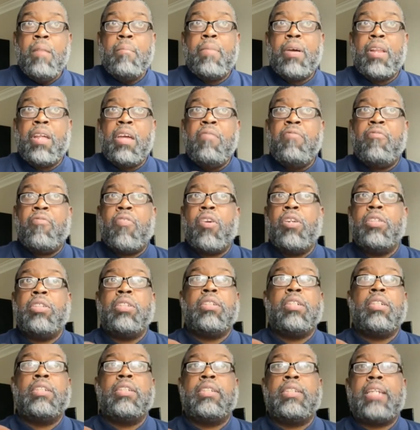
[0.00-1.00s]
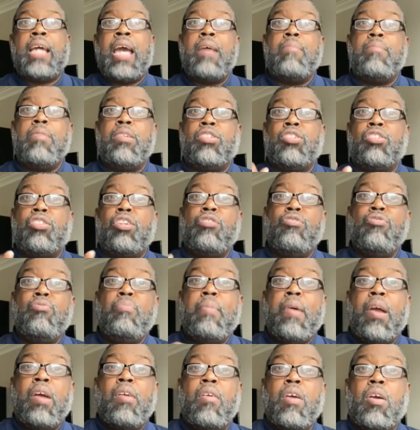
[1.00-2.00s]
But he first established the
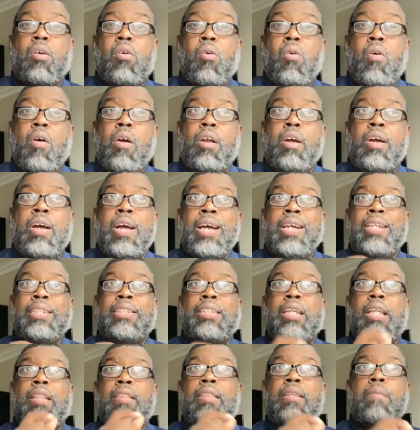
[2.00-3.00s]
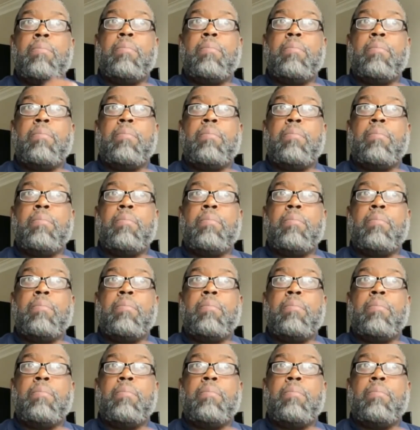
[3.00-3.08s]
numeric order. Sit